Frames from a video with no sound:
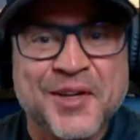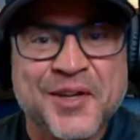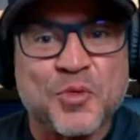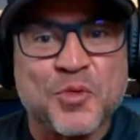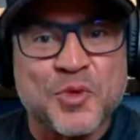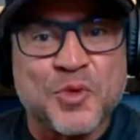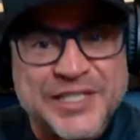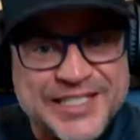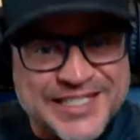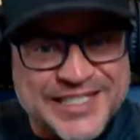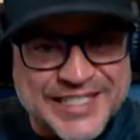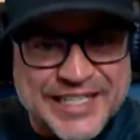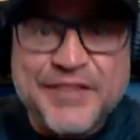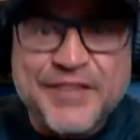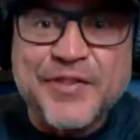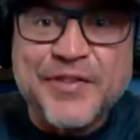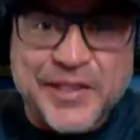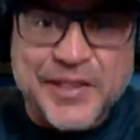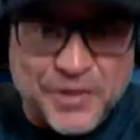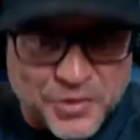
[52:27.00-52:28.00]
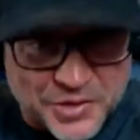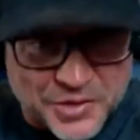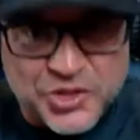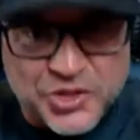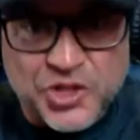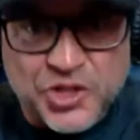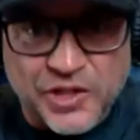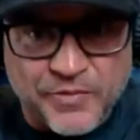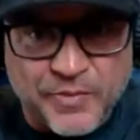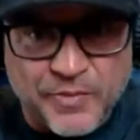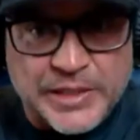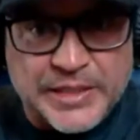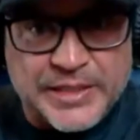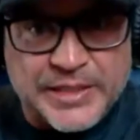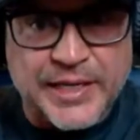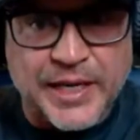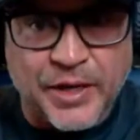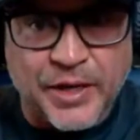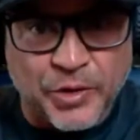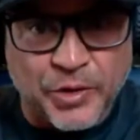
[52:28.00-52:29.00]
receiving those achievements
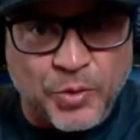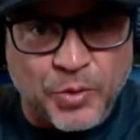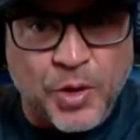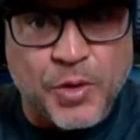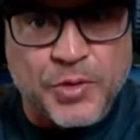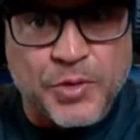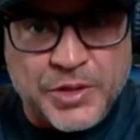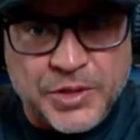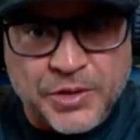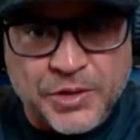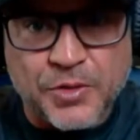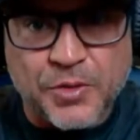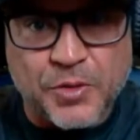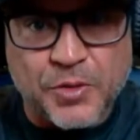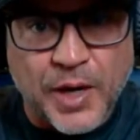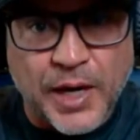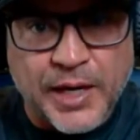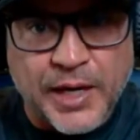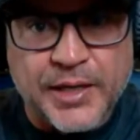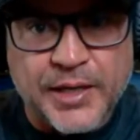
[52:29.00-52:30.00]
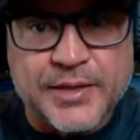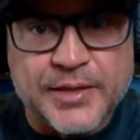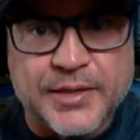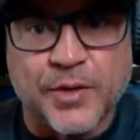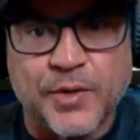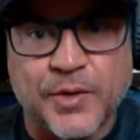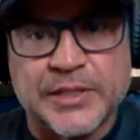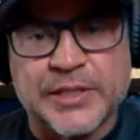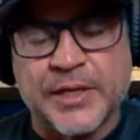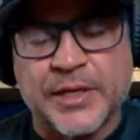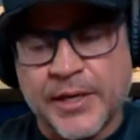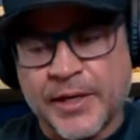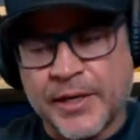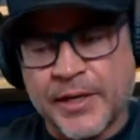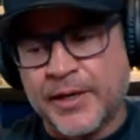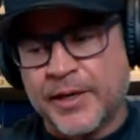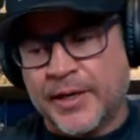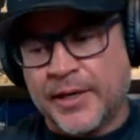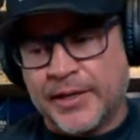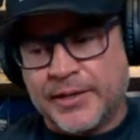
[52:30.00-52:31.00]
down the road too, right? So
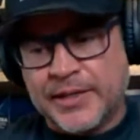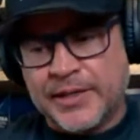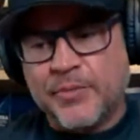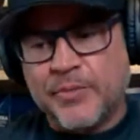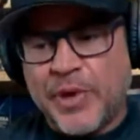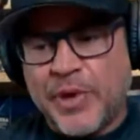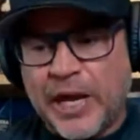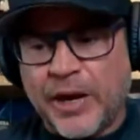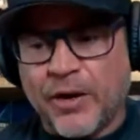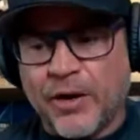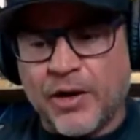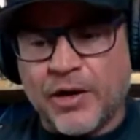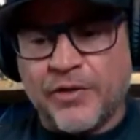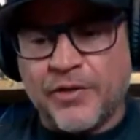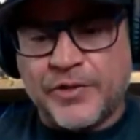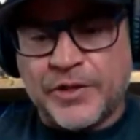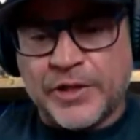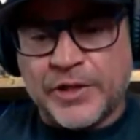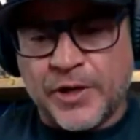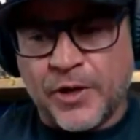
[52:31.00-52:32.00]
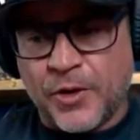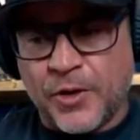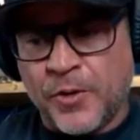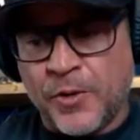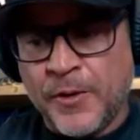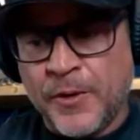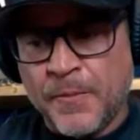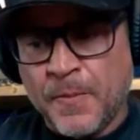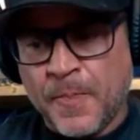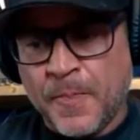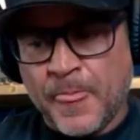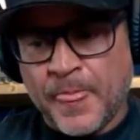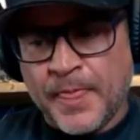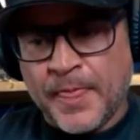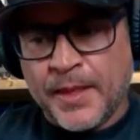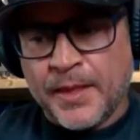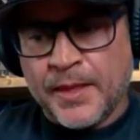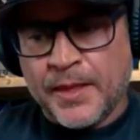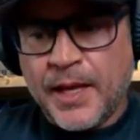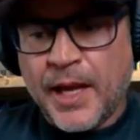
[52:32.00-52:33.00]
it's imperative to go,
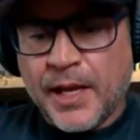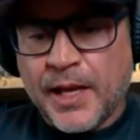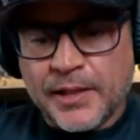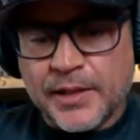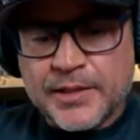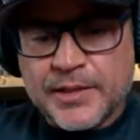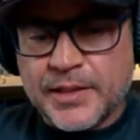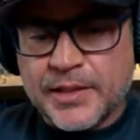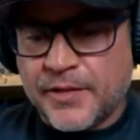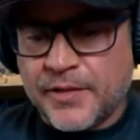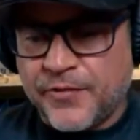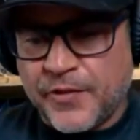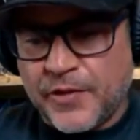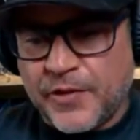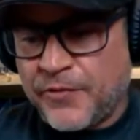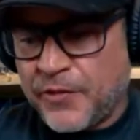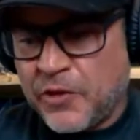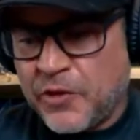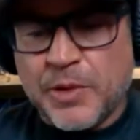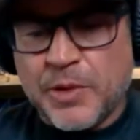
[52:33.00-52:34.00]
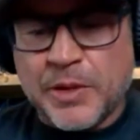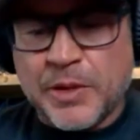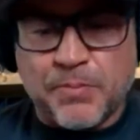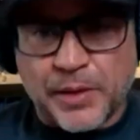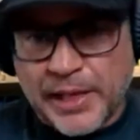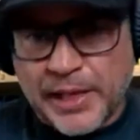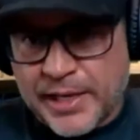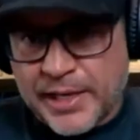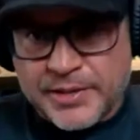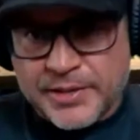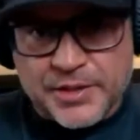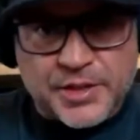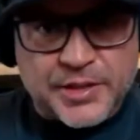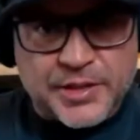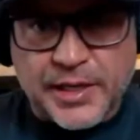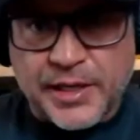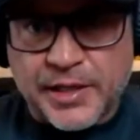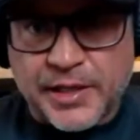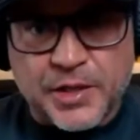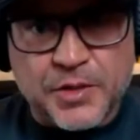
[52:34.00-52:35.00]
yeah, listen, if you've been blessed,
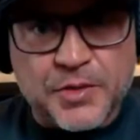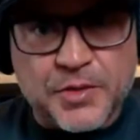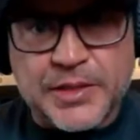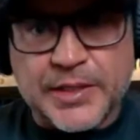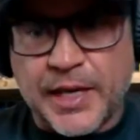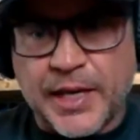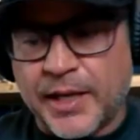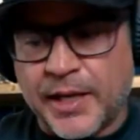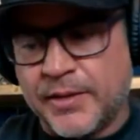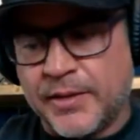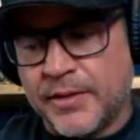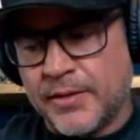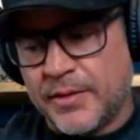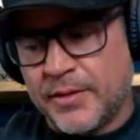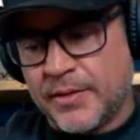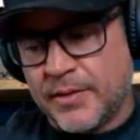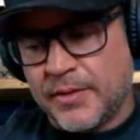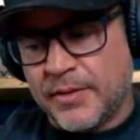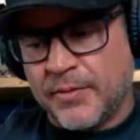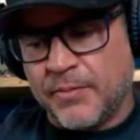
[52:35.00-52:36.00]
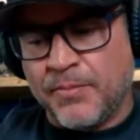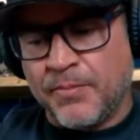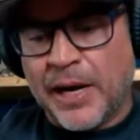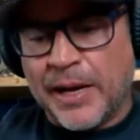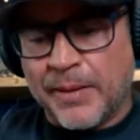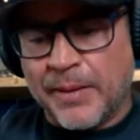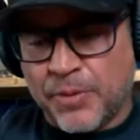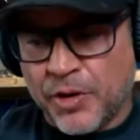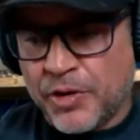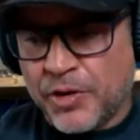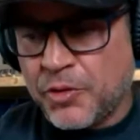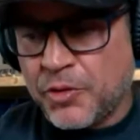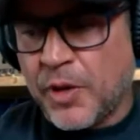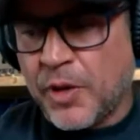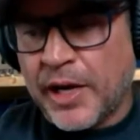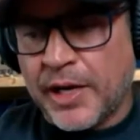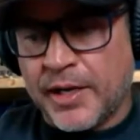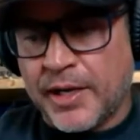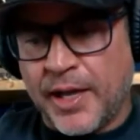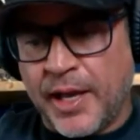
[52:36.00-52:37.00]
just like you said, by
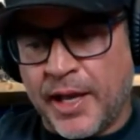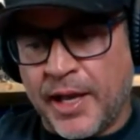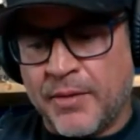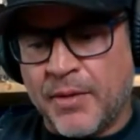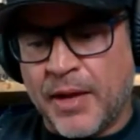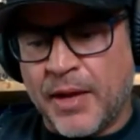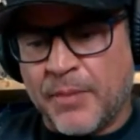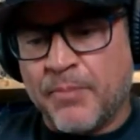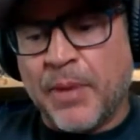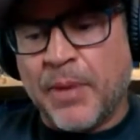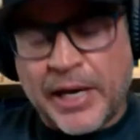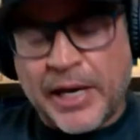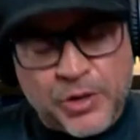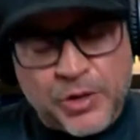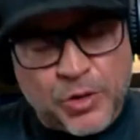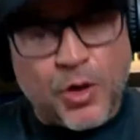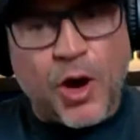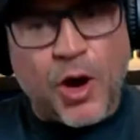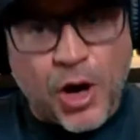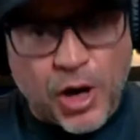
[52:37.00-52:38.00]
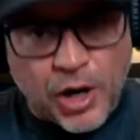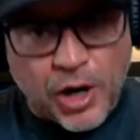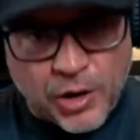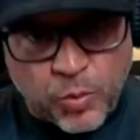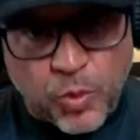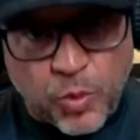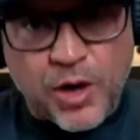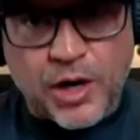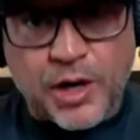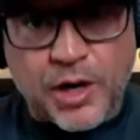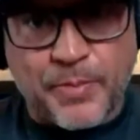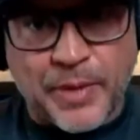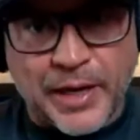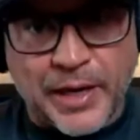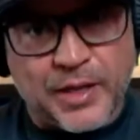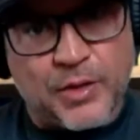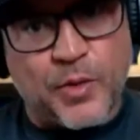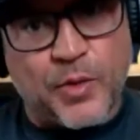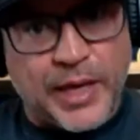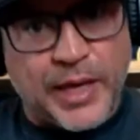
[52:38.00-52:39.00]
birthright and by your hard work,
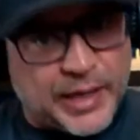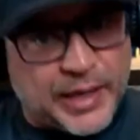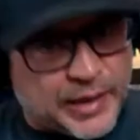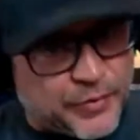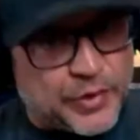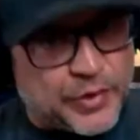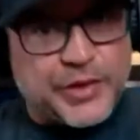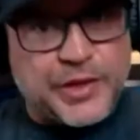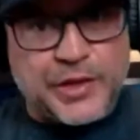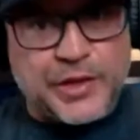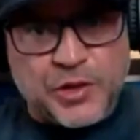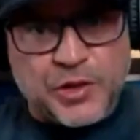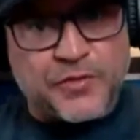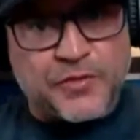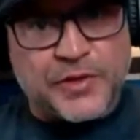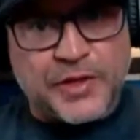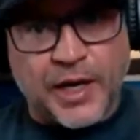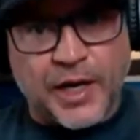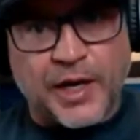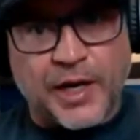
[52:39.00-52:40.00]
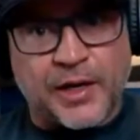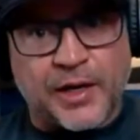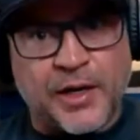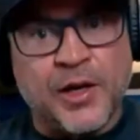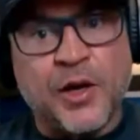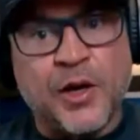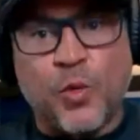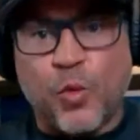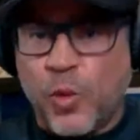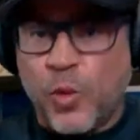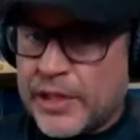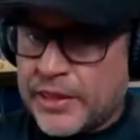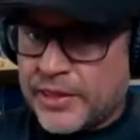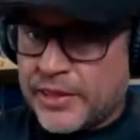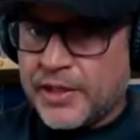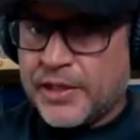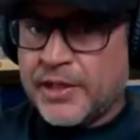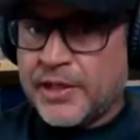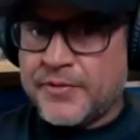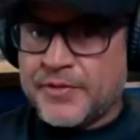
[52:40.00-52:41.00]
by the way, and everything you've done with
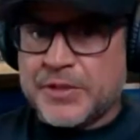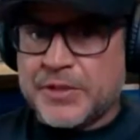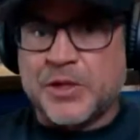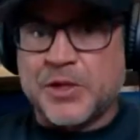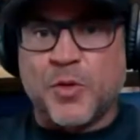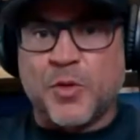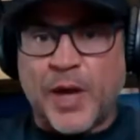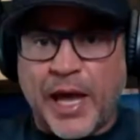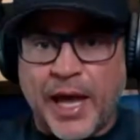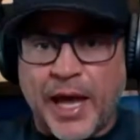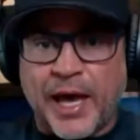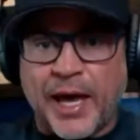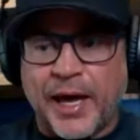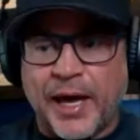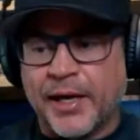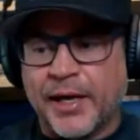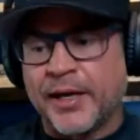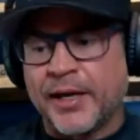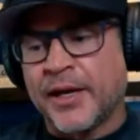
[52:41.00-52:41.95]
the gifts you had,